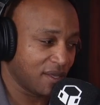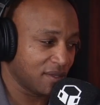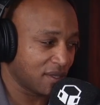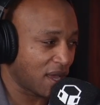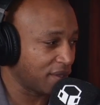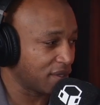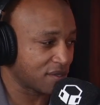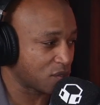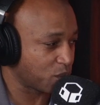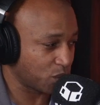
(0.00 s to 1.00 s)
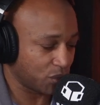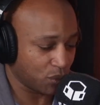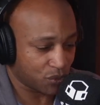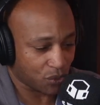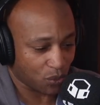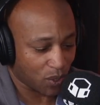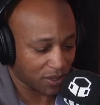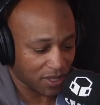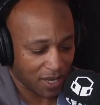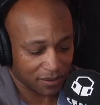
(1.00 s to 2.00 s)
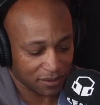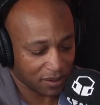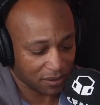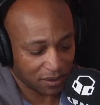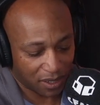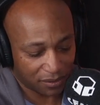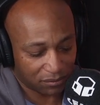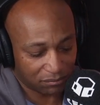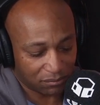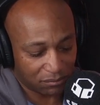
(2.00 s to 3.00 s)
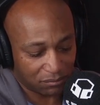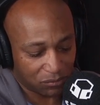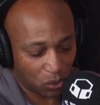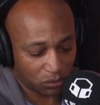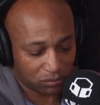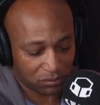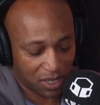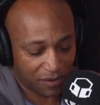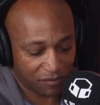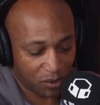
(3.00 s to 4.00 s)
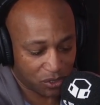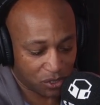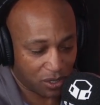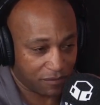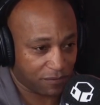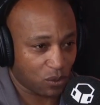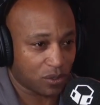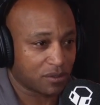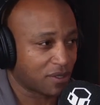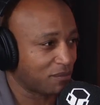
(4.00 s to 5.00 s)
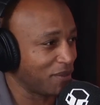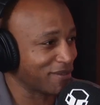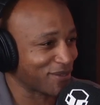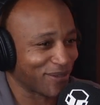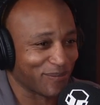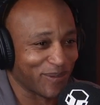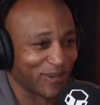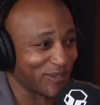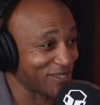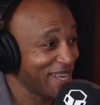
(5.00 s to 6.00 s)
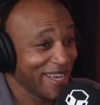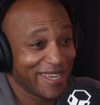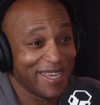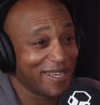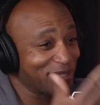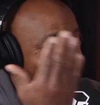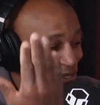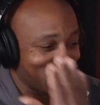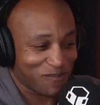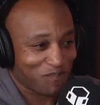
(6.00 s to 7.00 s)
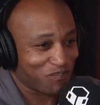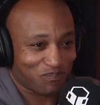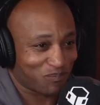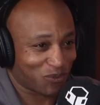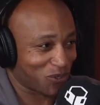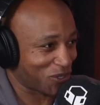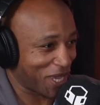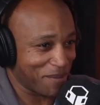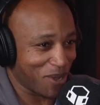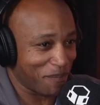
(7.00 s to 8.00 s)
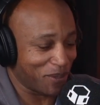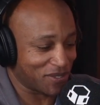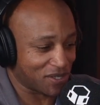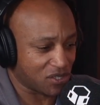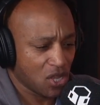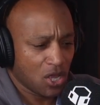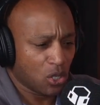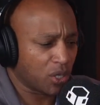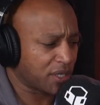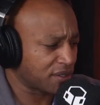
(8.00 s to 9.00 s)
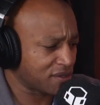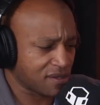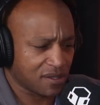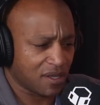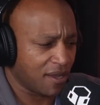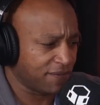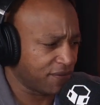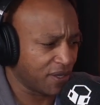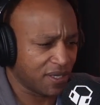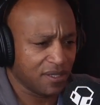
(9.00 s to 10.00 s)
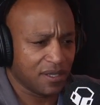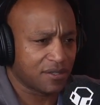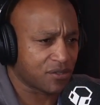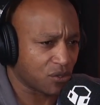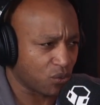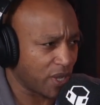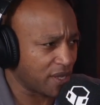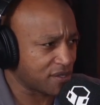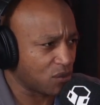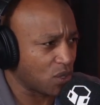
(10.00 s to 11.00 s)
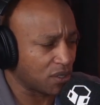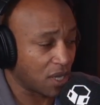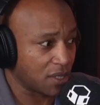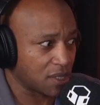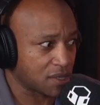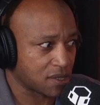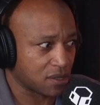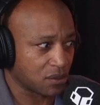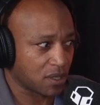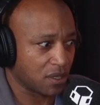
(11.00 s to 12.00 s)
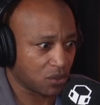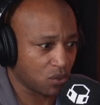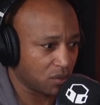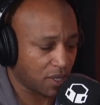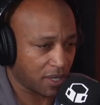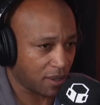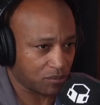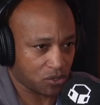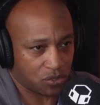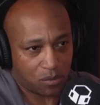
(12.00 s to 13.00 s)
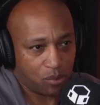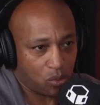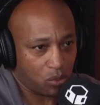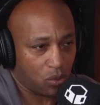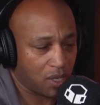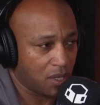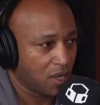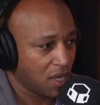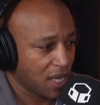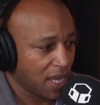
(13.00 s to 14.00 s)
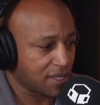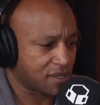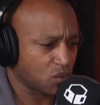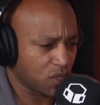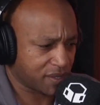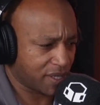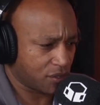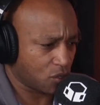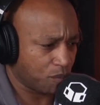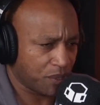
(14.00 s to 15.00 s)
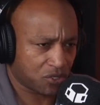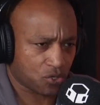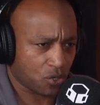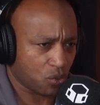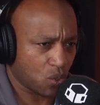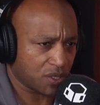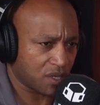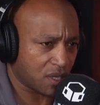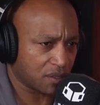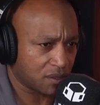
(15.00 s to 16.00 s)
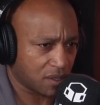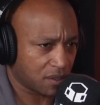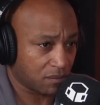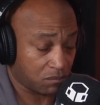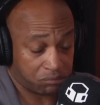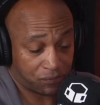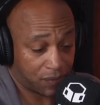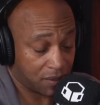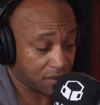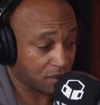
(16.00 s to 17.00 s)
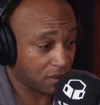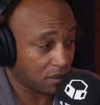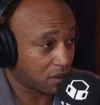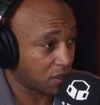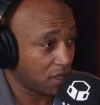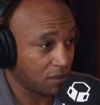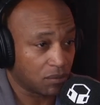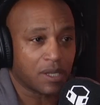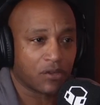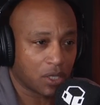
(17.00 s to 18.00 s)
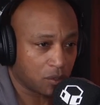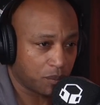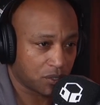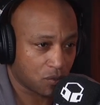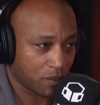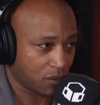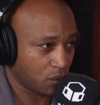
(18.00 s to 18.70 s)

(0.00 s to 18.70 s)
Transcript: I think it's a producer or whatnot that I don't have much love for because he just came up and says, "Look, it's enough. He needs to rest and whatnot." And I said, "Okay, cool. I'm just gonna pull away." And he says, "We'll send you a picture or whatnot." And then I said, okay, never got the picture, by the way.